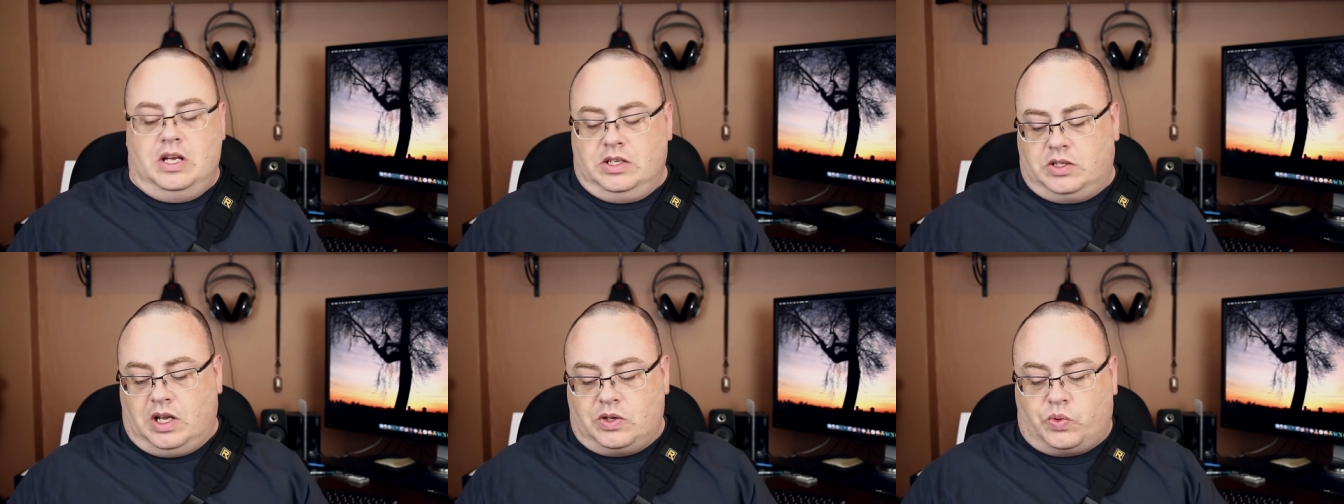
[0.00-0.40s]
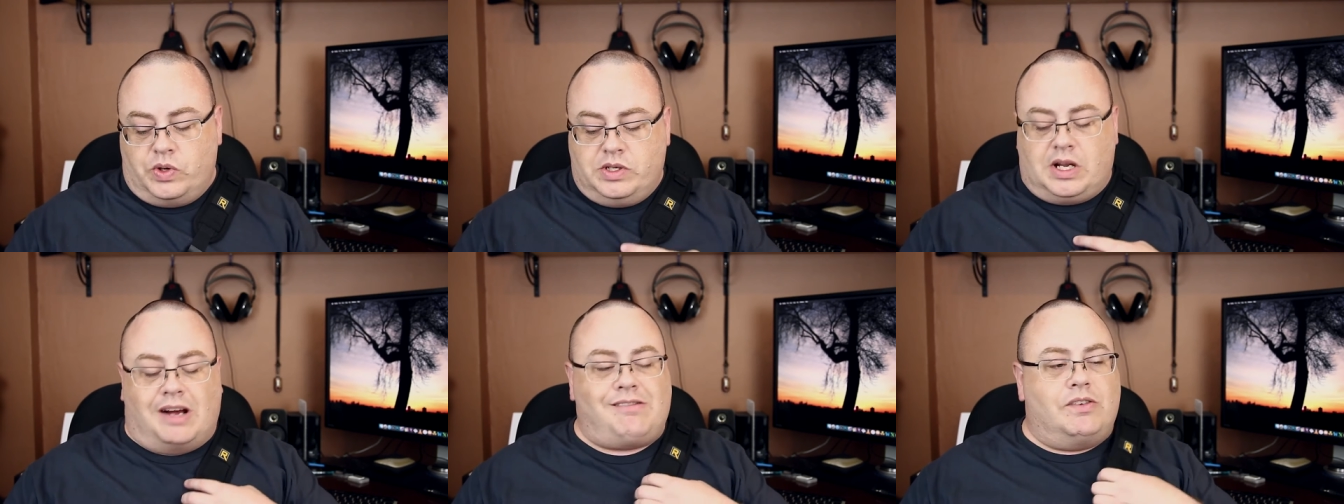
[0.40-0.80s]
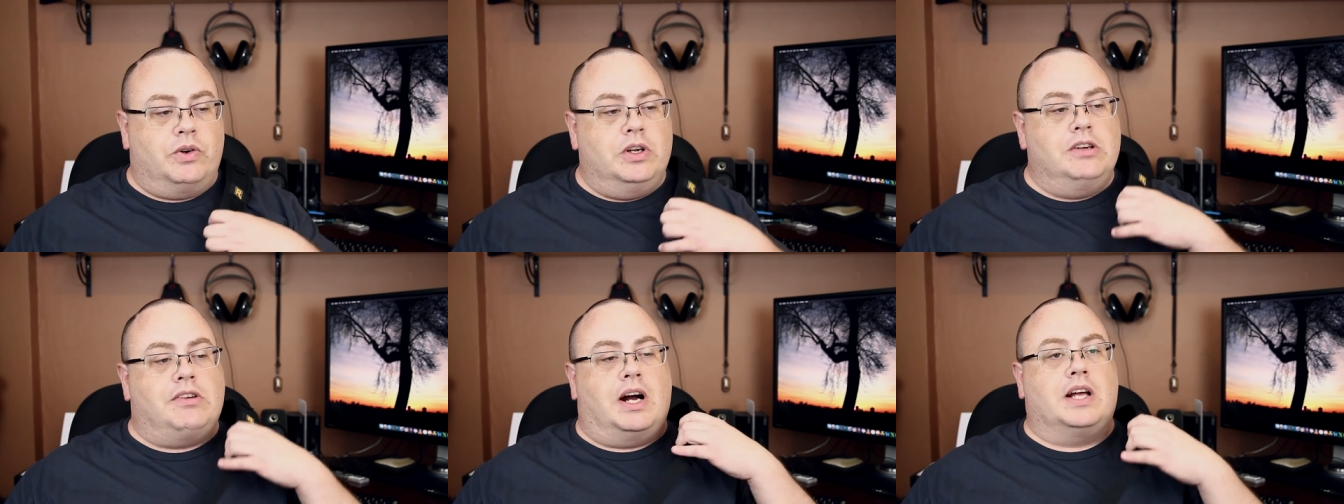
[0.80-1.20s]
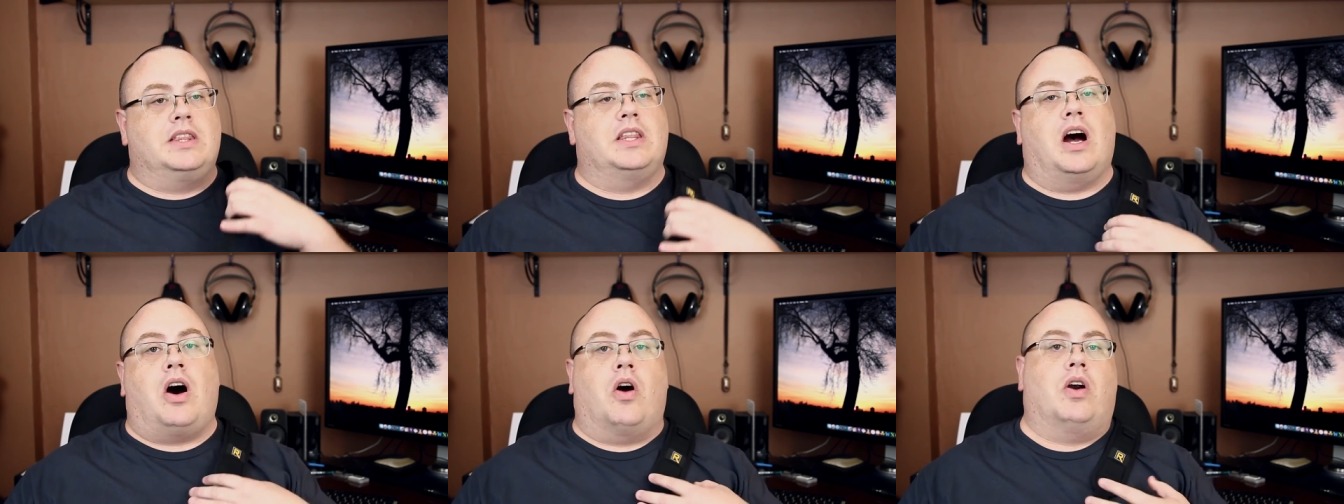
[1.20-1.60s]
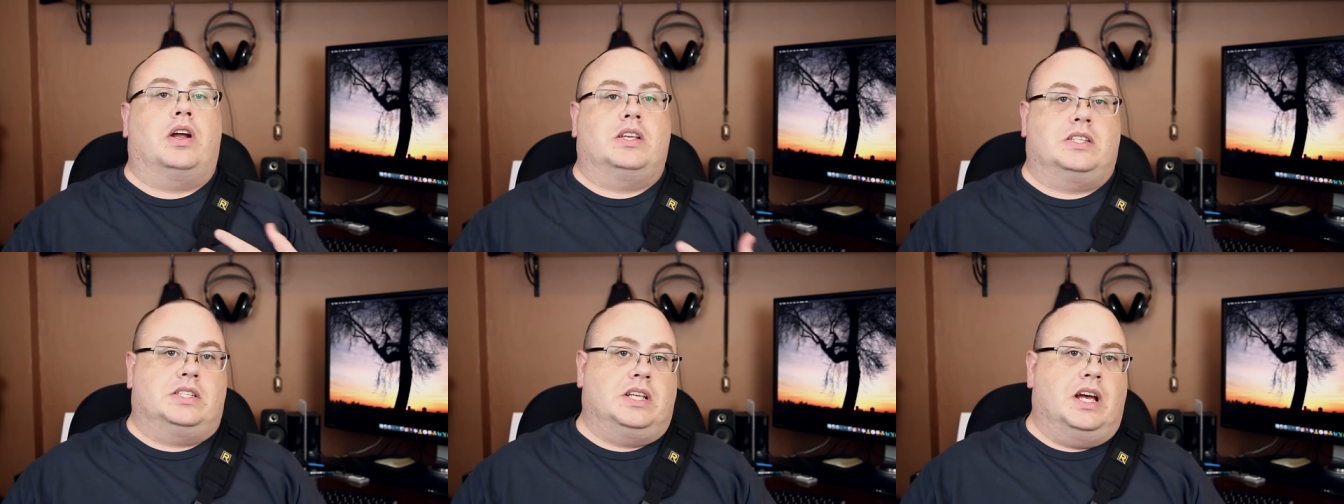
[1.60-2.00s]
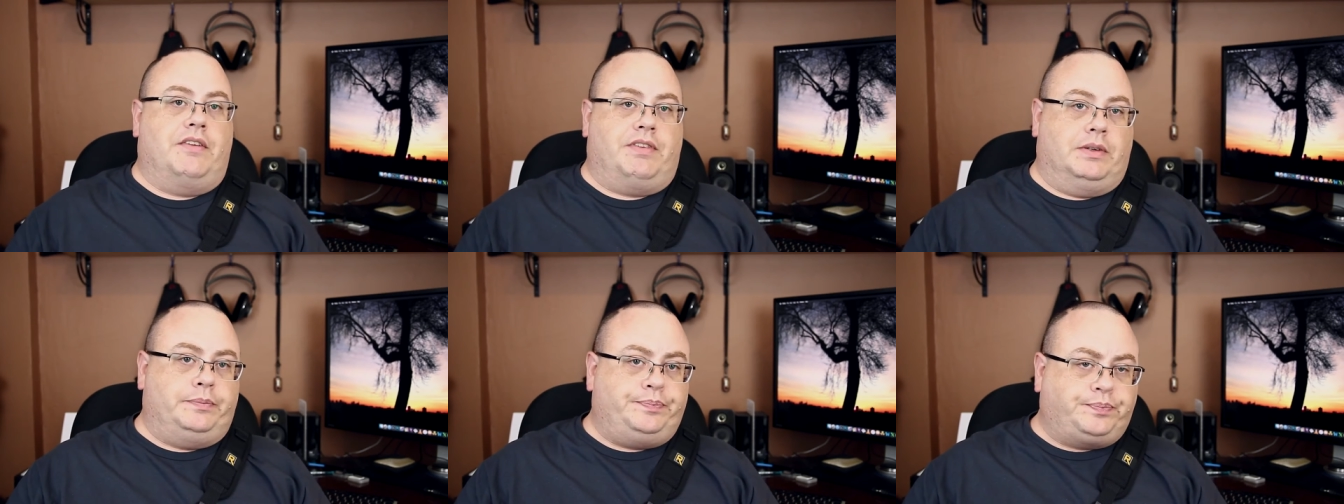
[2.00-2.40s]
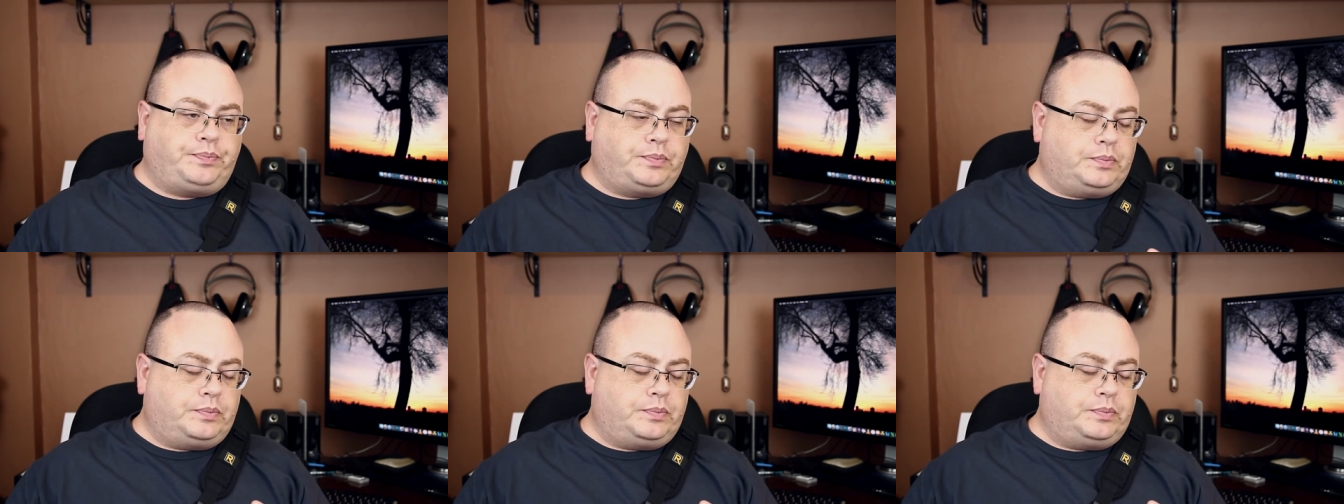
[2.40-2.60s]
So that's the reason I really like the R S seven.